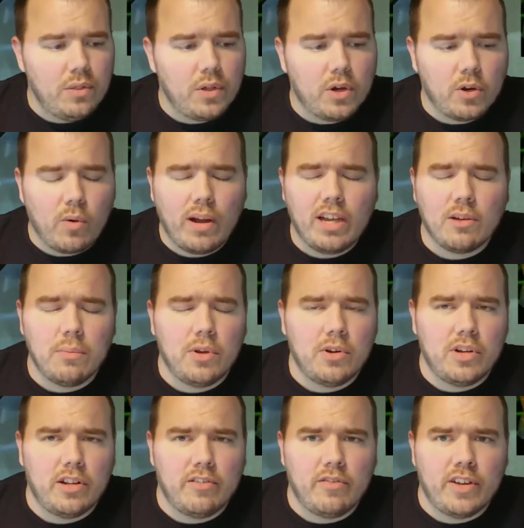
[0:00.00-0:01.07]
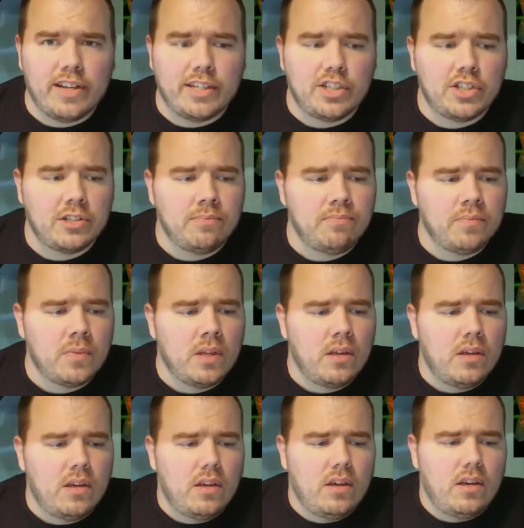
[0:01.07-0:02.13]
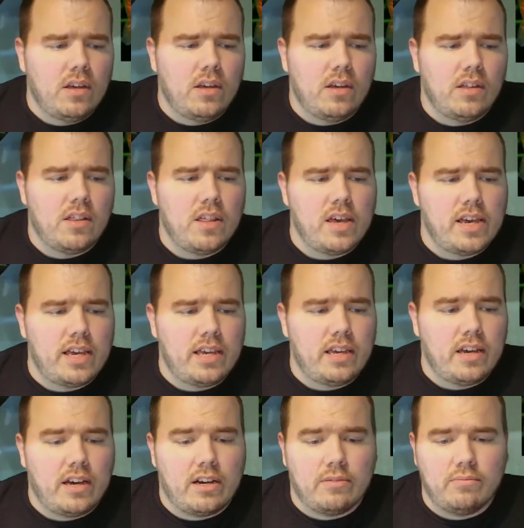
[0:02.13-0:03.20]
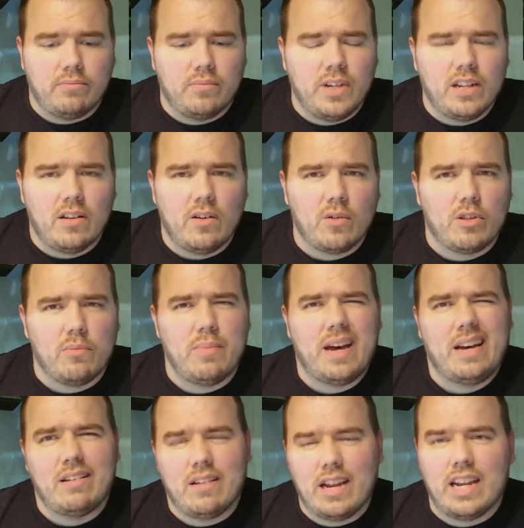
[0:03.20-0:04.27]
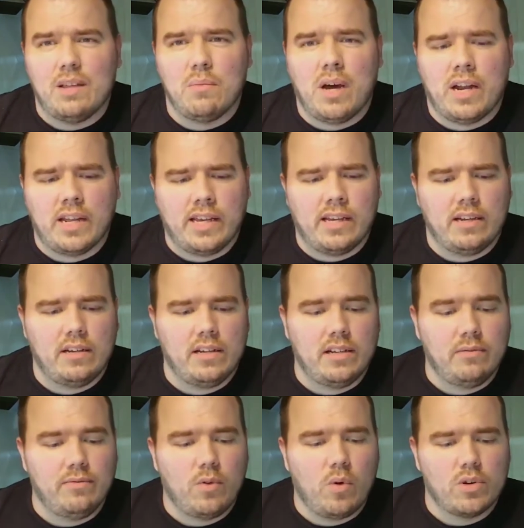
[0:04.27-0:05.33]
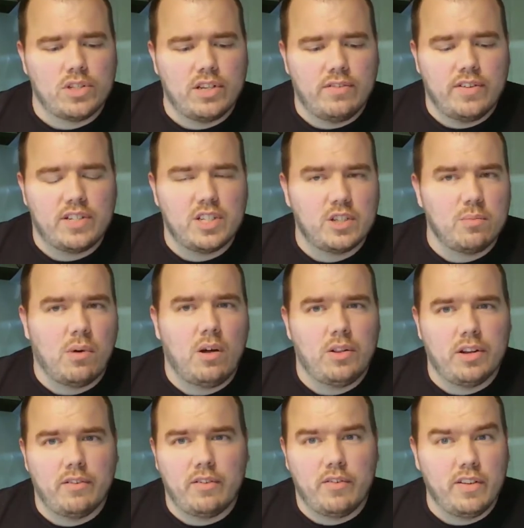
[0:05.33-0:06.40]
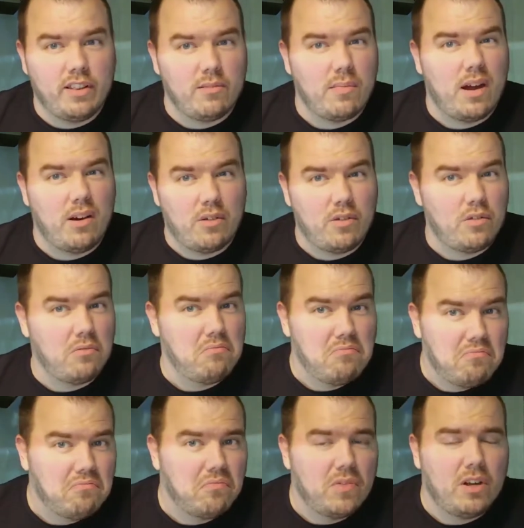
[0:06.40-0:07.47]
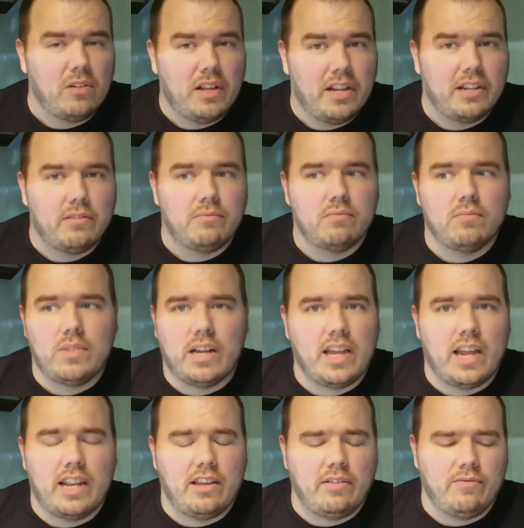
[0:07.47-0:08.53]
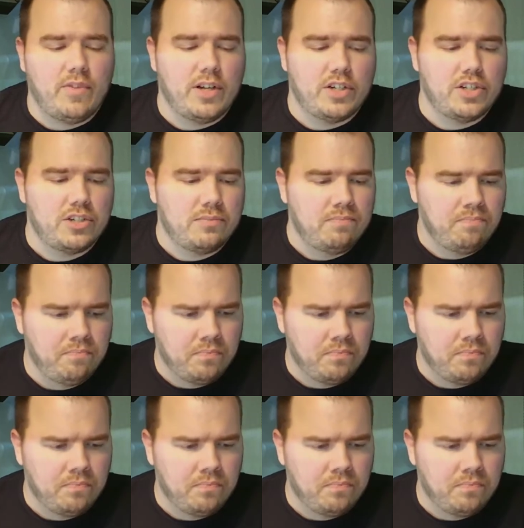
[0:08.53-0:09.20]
They're a great community fish. They get along with about anybody. Of course, if it's small enough to fit in their mouth, they'll eat it like any fish.